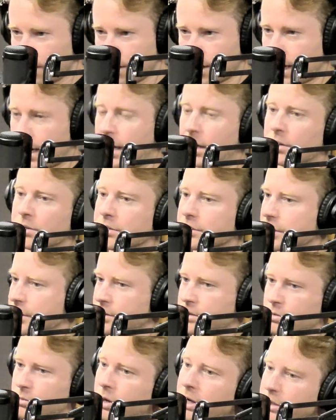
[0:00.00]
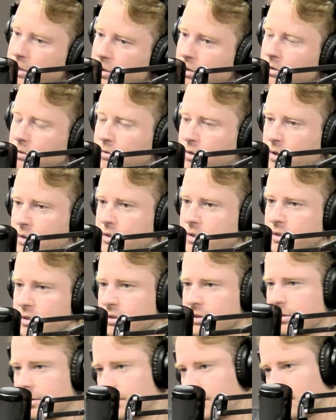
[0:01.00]
house as a rental
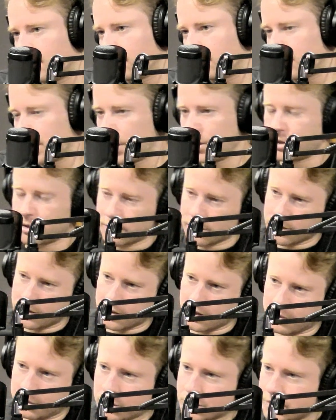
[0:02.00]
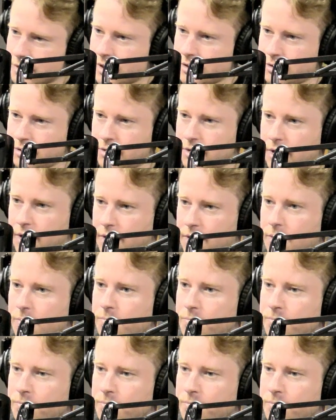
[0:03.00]
versus changing this up or changing that up.